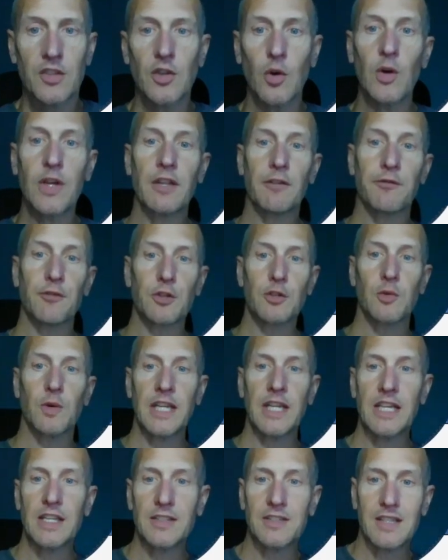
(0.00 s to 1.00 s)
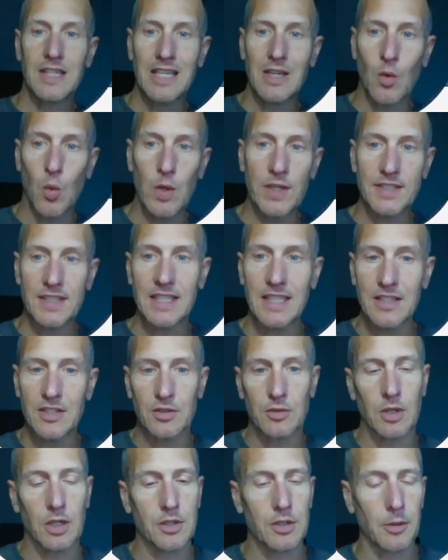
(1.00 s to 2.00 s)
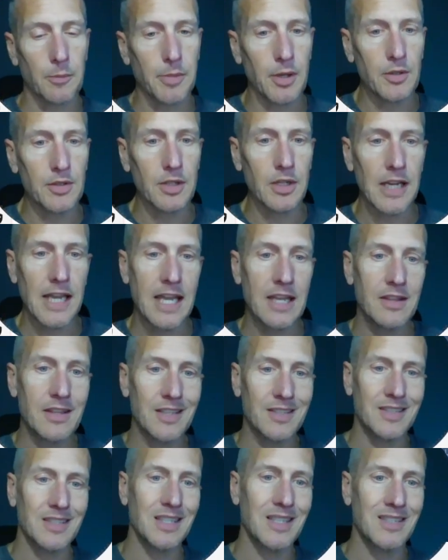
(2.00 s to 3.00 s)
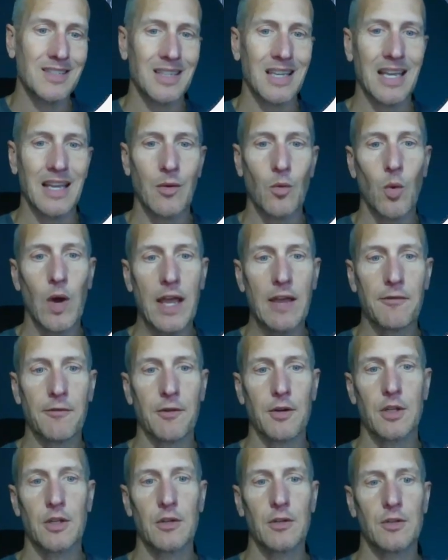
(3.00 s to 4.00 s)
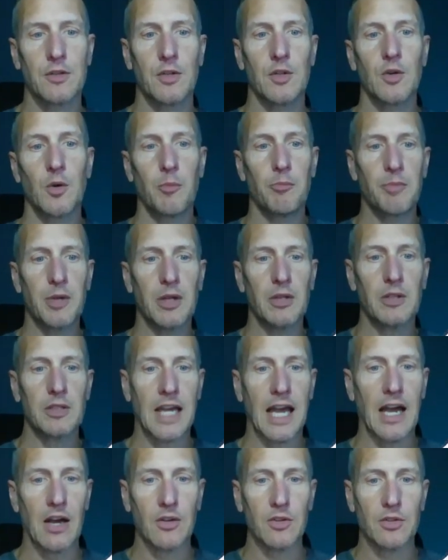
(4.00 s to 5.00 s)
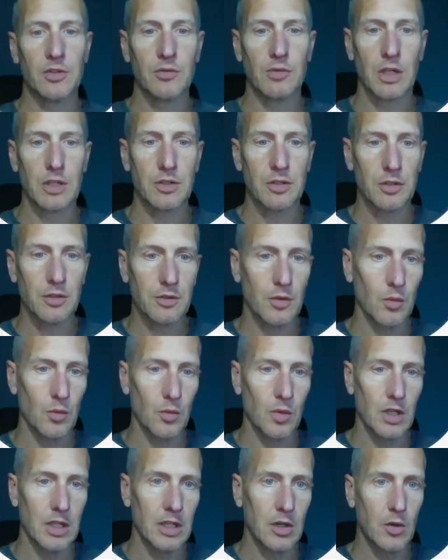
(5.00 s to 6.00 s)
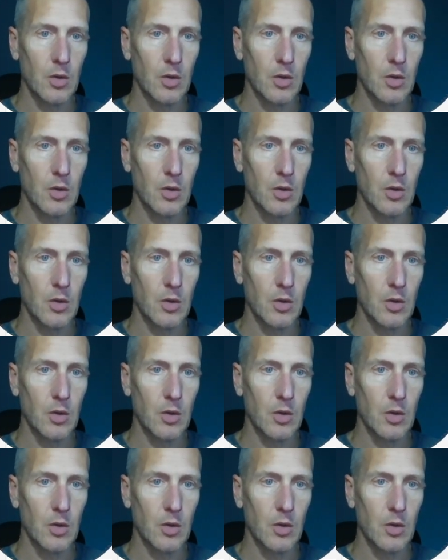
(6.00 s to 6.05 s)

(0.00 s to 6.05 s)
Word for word: So in the first one is the Whiskey Structure Builder, and this is a way for you to build out structures really